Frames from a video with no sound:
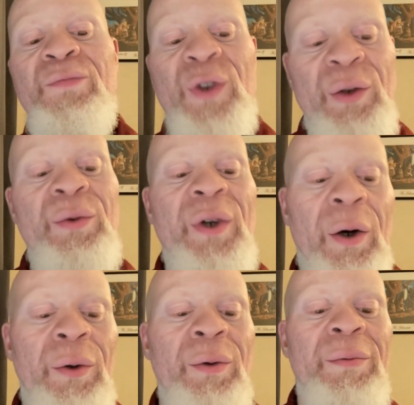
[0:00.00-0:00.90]
you
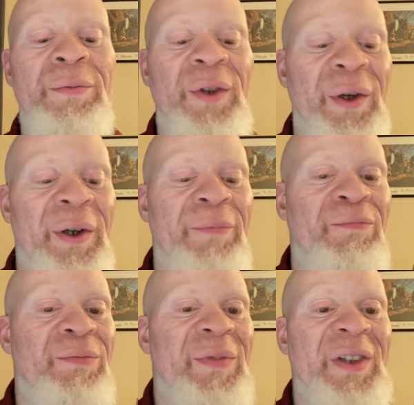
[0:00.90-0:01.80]
know that
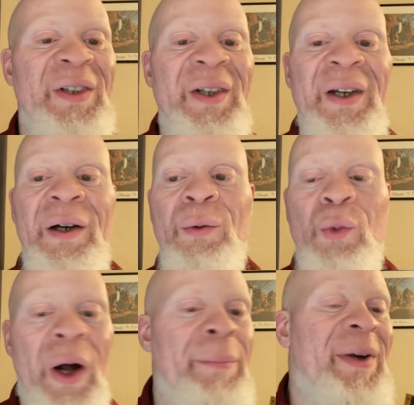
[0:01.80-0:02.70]

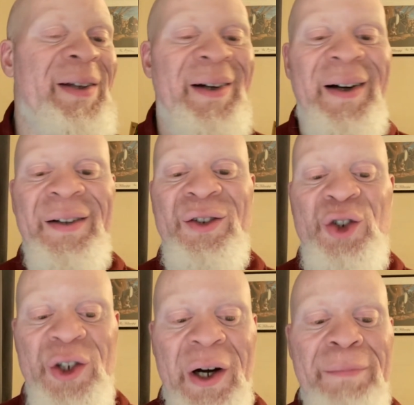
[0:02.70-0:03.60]
White Men Can't
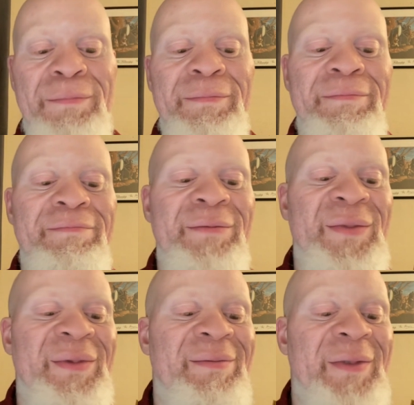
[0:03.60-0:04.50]
Jump,
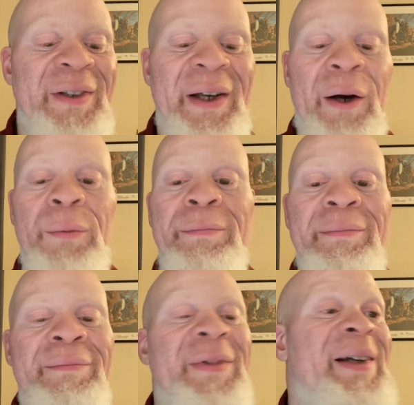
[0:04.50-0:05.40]

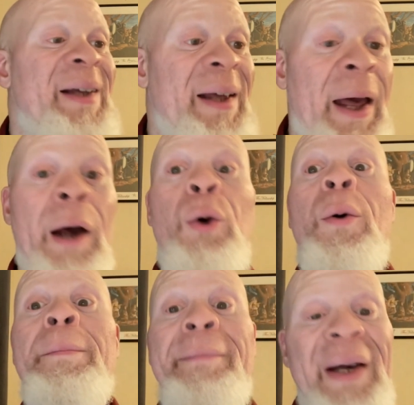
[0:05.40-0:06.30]

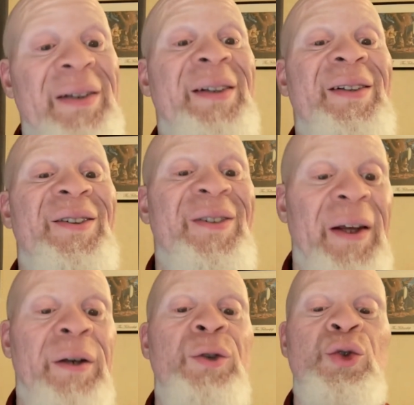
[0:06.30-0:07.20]
Calmatic's
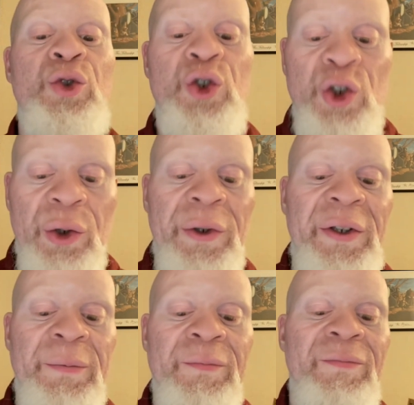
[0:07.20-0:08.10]
second
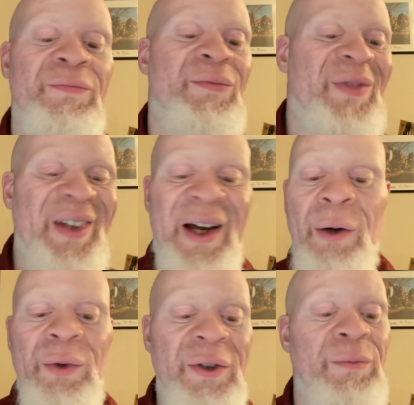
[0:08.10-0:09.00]
joint, I
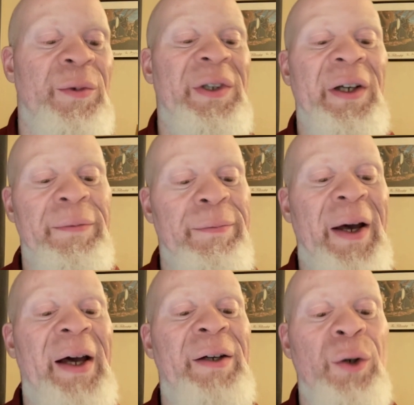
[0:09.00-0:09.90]
wasn't really a
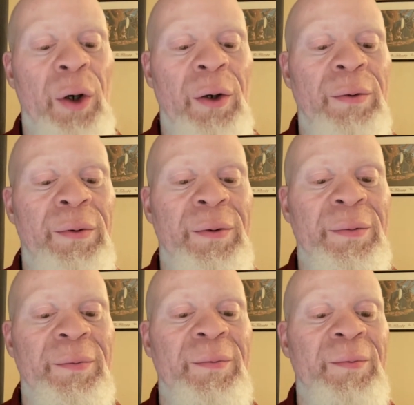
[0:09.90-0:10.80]
fan of,
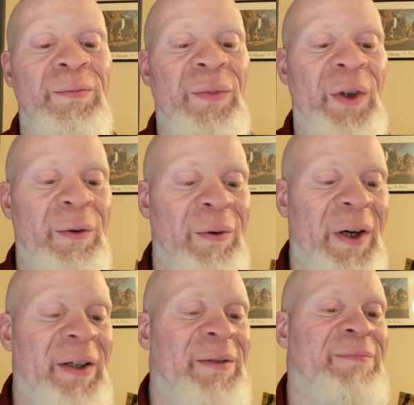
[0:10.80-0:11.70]

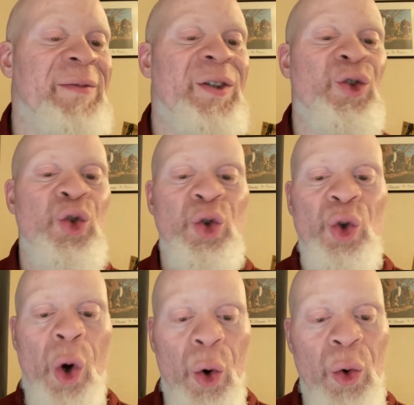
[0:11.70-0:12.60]
right?
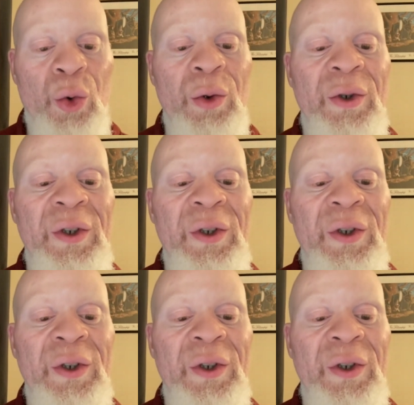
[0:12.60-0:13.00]
So,